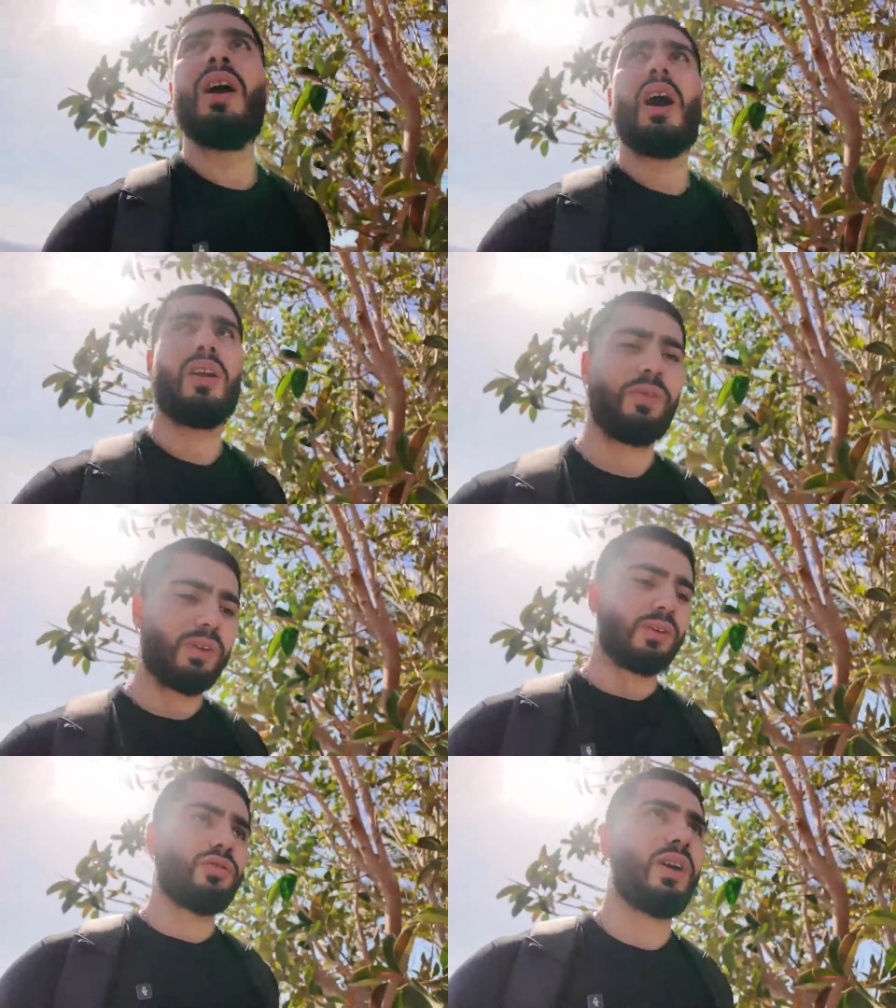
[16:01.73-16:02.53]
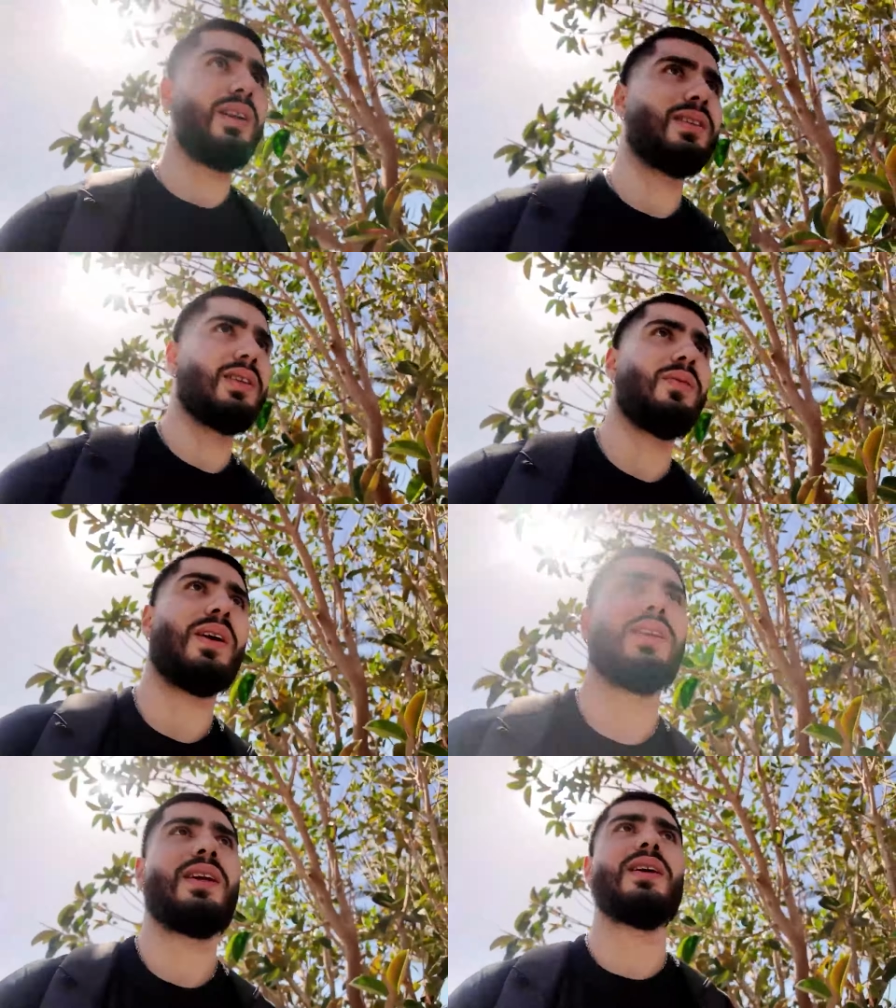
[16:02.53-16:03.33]
I don't think the train is
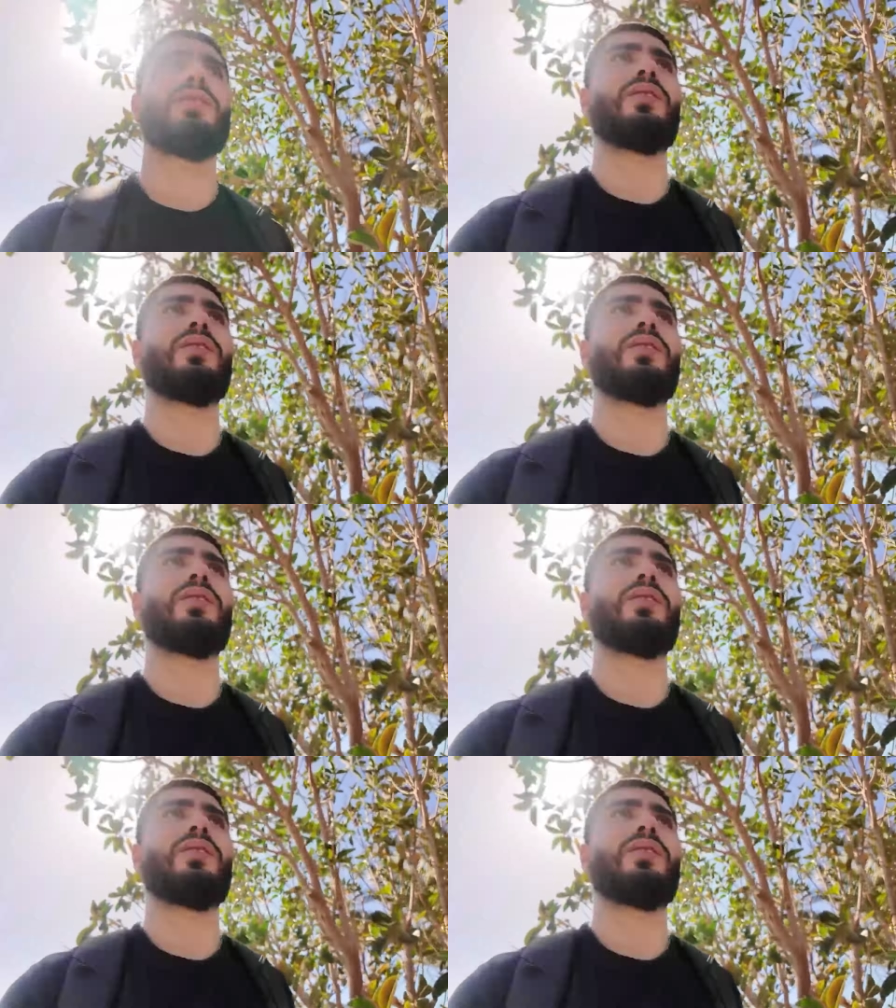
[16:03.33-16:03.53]
anywhere near,